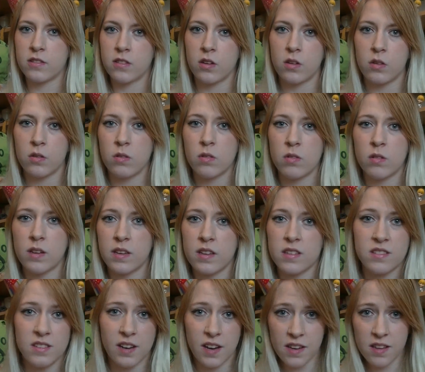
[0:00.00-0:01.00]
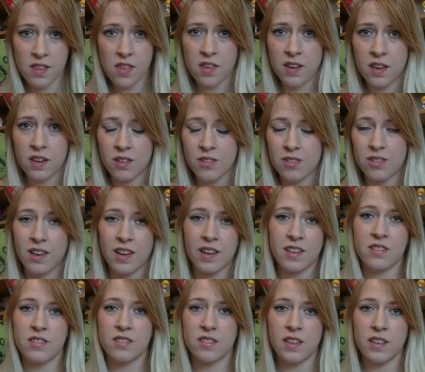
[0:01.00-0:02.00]
so is there anything you'd
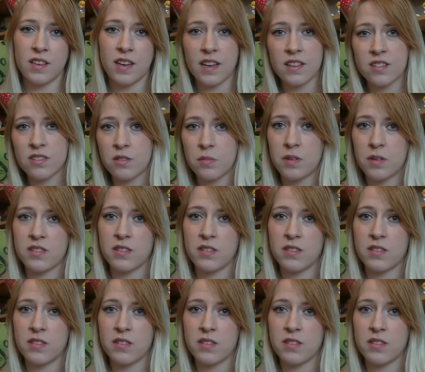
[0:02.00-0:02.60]
like to see next to my